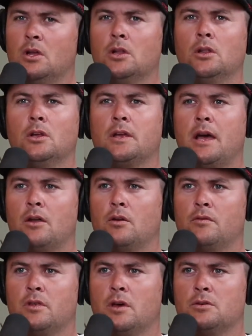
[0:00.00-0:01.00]
look out
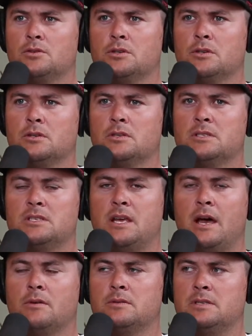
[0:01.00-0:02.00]
over the ocean, see
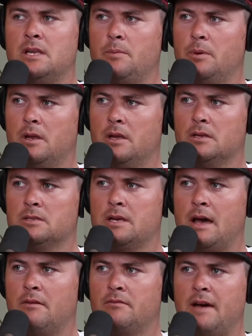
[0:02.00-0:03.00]
how deep it is,
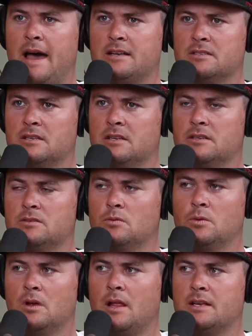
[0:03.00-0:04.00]
how vast it is,
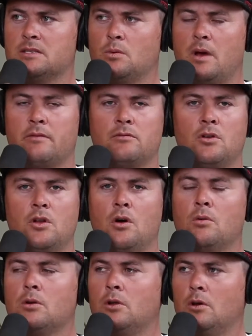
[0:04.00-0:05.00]
realize that we have
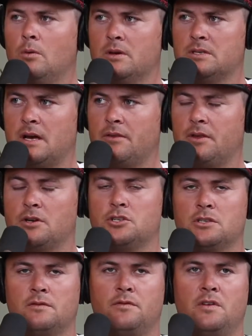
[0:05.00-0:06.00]
no clue what's out there.
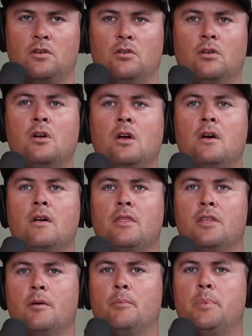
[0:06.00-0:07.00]
Just feel
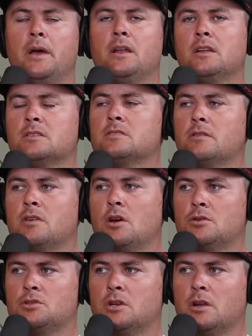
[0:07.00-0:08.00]
the bigness of the
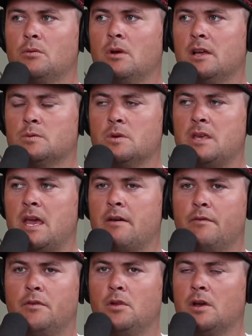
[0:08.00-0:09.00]
ocean and realize we can't
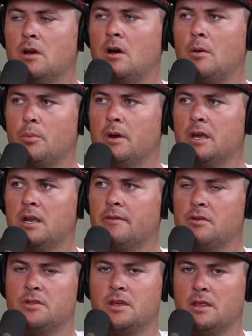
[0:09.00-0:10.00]
fully comprehend
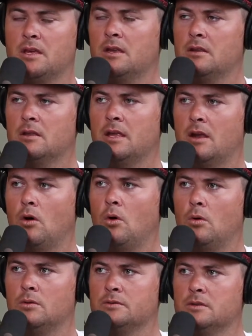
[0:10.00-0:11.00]
everything that it
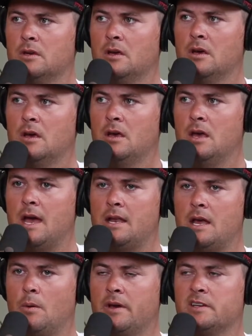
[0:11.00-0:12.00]
holds. Mm-hmm. and
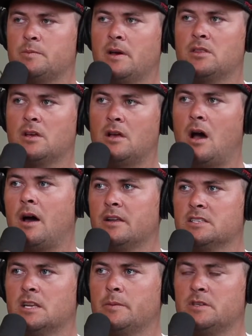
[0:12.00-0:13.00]
yet we expect that God
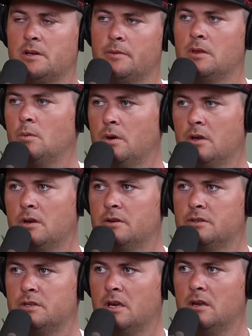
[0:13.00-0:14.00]
is going to be something that we can
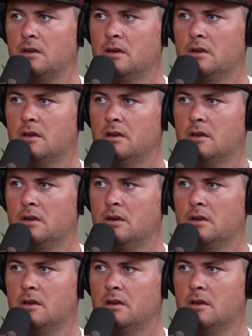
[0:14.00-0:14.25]
understand.